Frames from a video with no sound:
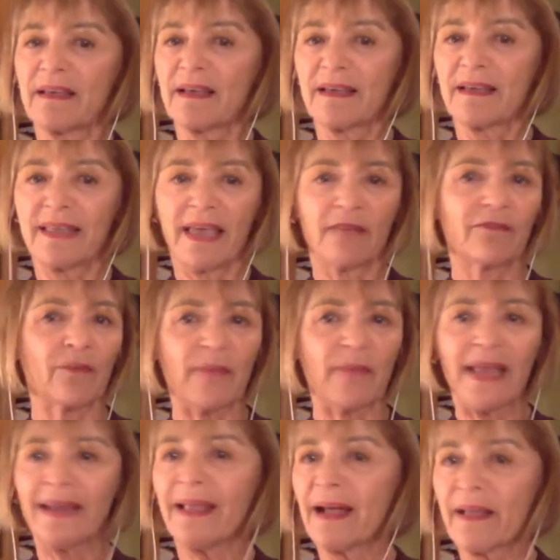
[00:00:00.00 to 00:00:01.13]
uh, get from
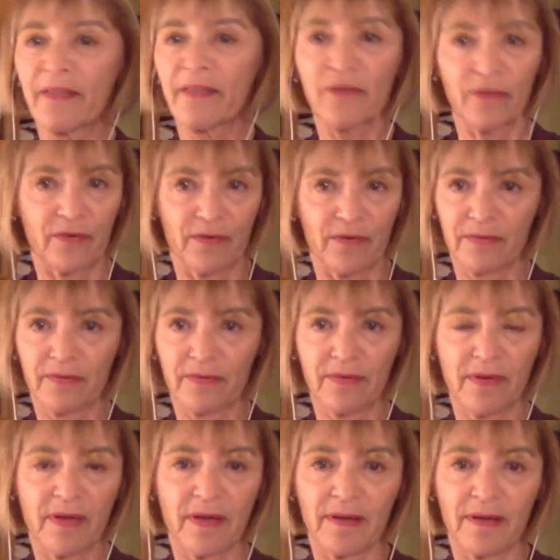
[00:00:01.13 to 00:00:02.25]
any other
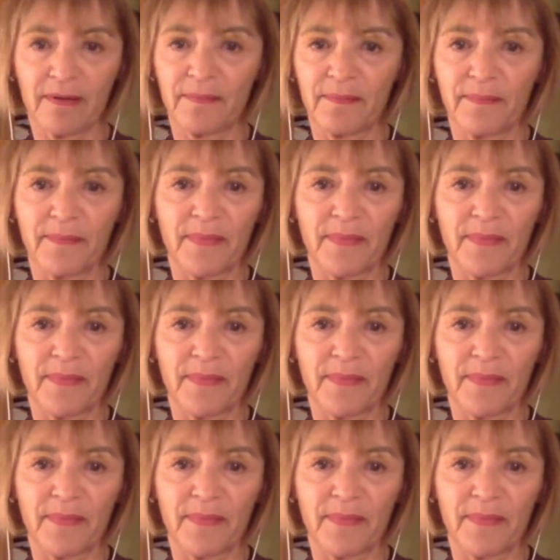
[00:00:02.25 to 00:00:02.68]
uh,